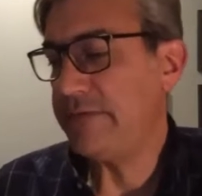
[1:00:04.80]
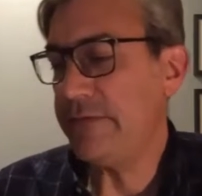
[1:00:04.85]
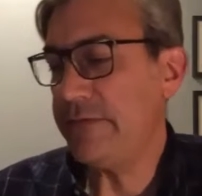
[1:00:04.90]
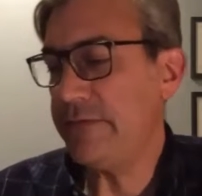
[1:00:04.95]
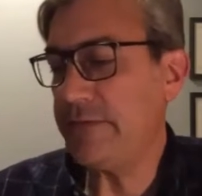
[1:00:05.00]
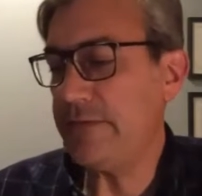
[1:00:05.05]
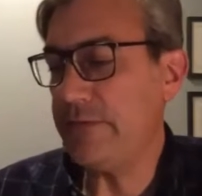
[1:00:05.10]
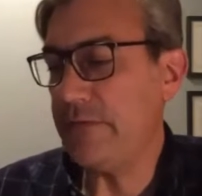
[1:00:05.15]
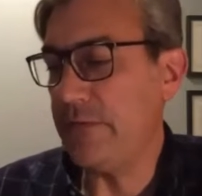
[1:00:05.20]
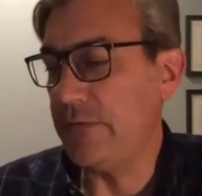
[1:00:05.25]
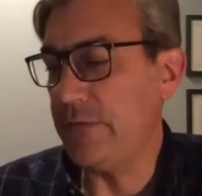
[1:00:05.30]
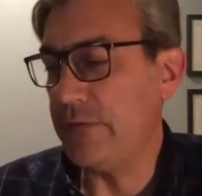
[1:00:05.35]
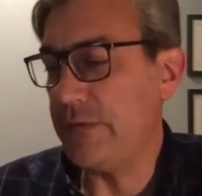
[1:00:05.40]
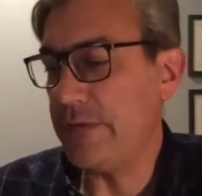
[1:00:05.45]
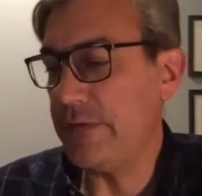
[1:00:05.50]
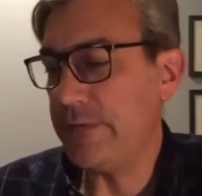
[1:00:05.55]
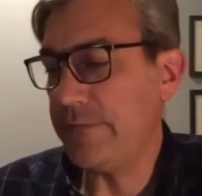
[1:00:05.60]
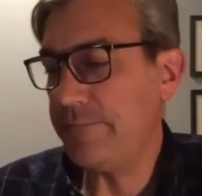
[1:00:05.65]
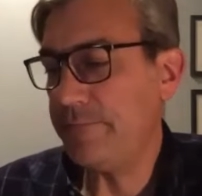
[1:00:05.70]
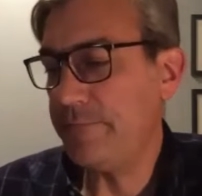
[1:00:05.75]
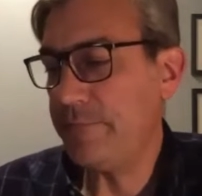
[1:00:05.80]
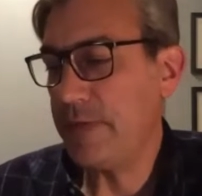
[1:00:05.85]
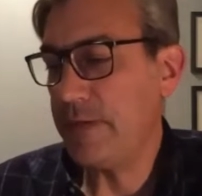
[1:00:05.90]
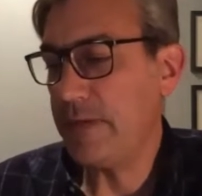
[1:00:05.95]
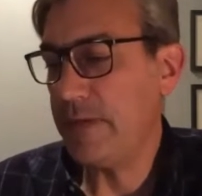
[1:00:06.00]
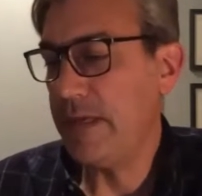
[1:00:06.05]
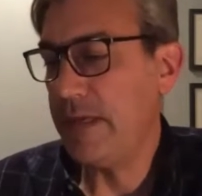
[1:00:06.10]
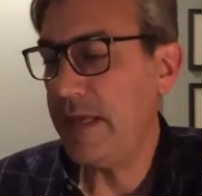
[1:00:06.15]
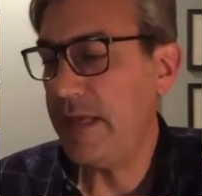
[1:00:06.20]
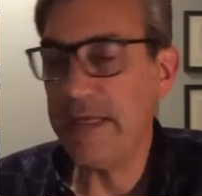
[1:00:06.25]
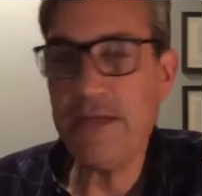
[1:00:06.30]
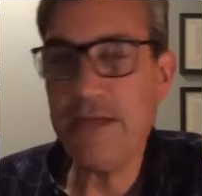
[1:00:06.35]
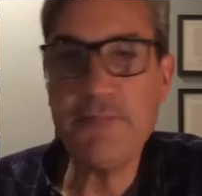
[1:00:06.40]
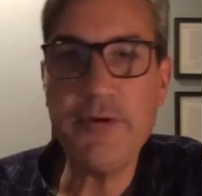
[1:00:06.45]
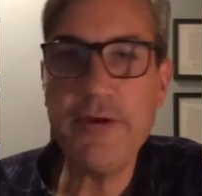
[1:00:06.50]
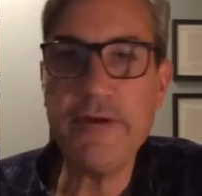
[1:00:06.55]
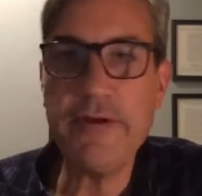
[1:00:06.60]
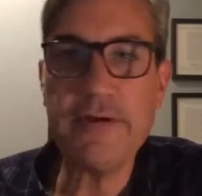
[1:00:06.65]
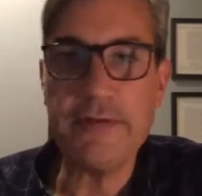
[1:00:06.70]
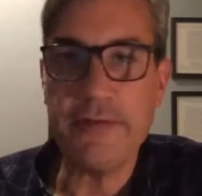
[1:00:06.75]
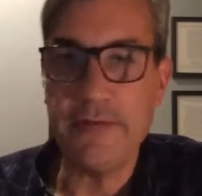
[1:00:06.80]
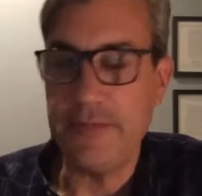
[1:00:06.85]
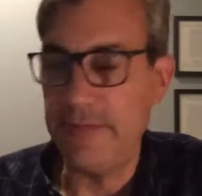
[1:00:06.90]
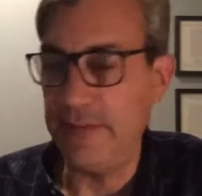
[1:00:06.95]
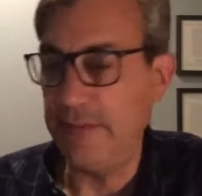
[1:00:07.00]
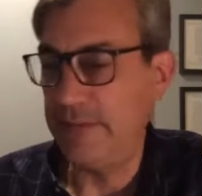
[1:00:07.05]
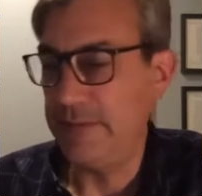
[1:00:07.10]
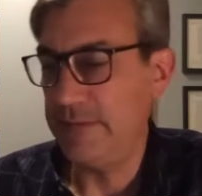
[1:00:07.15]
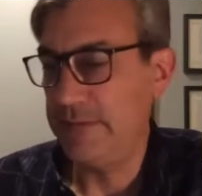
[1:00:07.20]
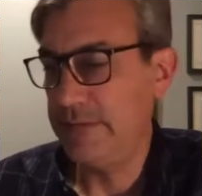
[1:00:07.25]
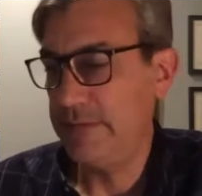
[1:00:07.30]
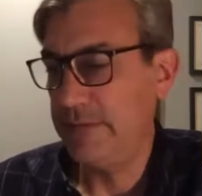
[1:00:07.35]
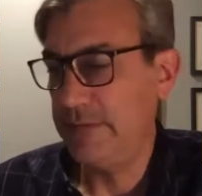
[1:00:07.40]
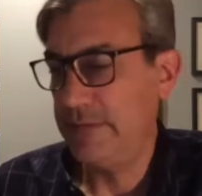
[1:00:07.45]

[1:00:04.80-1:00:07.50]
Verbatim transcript: to the door anywhere at all.